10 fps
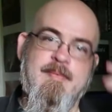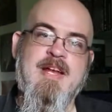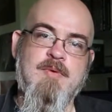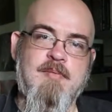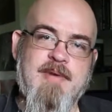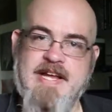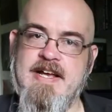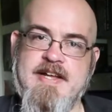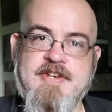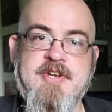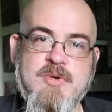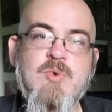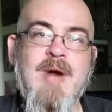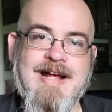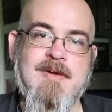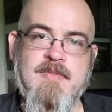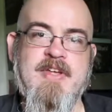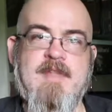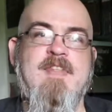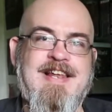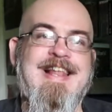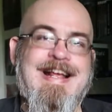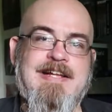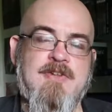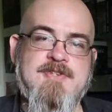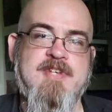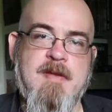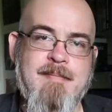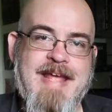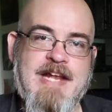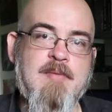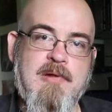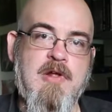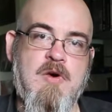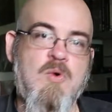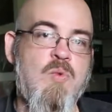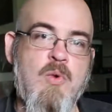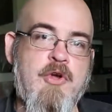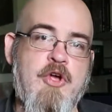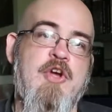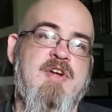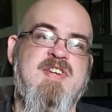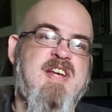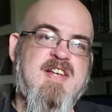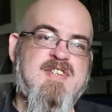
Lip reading: The main one being I knew how the lackluster main plot worked,